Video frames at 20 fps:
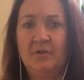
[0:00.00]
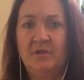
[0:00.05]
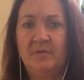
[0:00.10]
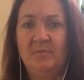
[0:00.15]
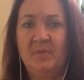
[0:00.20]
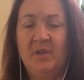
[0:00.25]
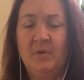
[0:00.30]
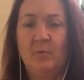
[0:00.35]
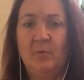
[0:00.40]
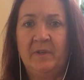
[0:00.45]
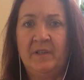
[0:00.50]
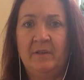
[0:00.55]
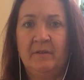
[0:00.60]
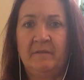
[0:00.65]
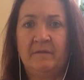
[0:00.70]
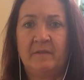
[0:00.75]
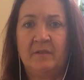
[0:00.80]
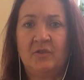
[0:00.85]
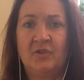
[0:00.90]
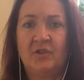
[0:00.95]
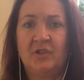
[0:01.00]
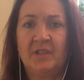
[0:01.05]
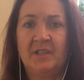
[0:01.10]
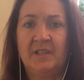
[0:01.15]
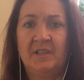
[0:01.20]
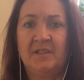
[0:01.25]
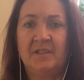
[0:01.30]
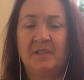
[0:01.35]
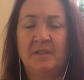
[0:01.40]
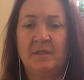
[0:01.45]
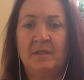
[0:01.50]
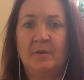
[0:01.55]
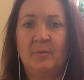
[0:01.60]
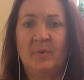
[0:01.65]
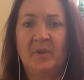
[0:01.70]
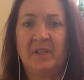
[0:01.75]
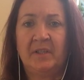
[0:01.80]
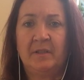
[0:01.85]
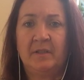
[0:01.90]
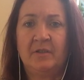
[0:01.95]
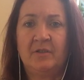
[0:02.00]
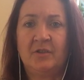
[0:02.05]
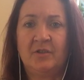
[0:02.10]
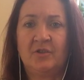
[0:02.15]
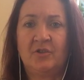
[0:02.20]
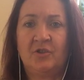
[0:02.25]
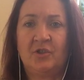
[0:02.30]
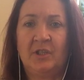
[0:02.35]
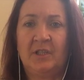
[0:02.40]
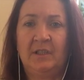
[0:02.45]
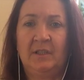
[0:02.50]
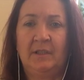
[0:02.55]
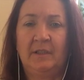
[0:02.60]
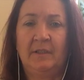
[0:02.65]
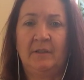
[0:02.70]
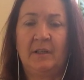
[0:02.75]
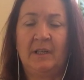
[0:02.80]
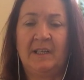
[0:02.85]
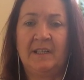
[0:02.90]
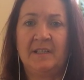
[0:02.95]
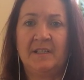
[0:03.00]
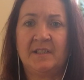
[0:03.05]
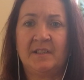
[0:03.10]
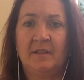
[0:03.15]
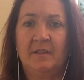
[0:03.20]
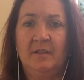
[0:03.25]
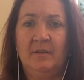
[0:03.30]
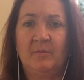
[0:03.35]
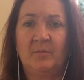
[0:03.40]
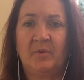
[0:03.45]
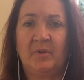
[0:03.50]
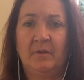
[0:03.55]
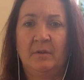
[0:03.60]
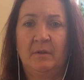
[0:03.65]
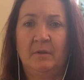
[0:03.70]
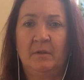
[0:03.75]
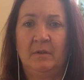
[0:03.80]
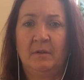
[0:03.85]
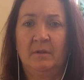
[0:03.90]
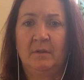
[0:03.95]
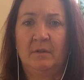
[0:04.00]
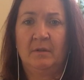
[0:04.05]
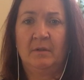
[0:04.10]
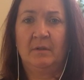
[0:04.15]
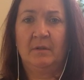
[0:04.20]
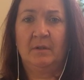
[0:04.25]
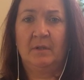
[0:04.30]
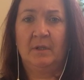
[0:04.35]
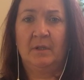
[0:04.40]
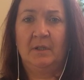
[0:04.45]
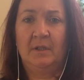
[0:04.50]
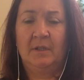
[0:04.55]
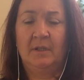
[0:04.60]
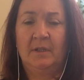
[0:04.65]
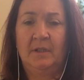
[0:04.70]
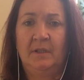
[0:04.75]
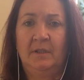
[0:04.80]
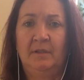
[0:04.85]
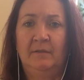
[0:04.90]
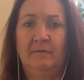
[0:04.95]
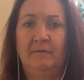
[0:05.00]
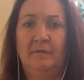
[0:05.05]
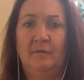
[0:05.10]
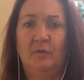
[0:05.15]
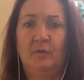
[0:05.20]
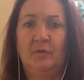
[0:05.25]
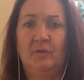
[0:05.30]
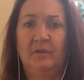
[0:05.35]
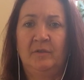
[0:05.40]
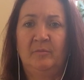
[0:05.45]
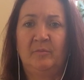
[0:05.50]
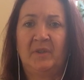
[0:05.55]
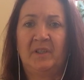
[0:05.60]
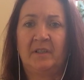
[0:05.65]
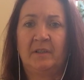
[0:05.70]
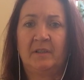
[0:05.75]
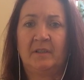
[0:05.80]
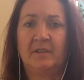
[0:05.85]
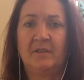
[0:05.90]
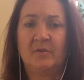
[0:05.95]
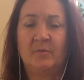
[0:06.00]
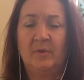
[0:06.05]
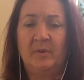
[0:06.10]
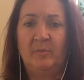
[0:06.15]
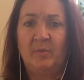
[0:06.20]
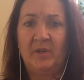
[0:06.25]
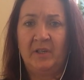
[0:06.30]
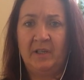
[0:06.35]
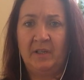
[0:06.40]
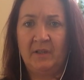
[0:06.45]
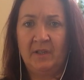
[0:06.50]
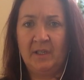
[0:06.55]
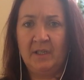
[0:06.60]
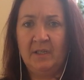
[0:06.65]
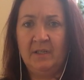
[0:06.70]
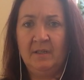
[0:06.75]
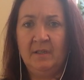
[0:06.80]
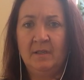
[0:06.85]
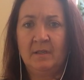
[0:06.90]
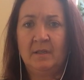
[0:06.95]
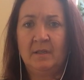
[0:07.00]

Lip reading: be aware of the chest and the belly just gently rising up and then falling back as we breathe in